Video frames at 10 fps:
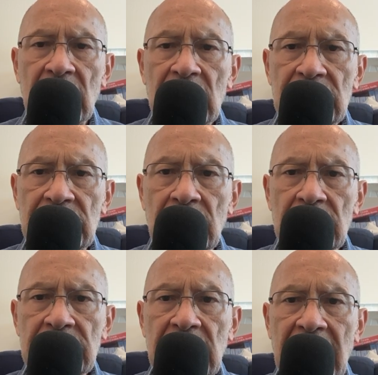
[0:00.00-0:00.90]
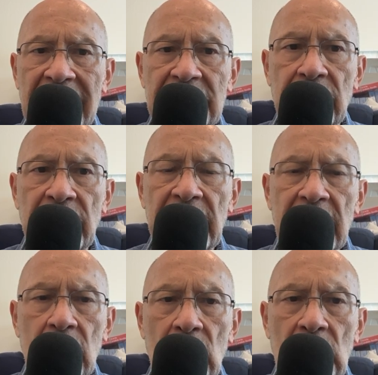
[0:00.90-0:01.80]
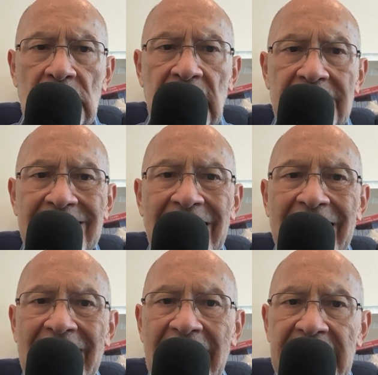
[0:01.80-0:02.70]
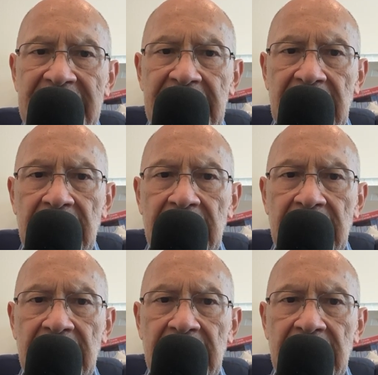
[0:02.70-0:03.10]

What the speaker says: Church has Greek roots as ekklesia,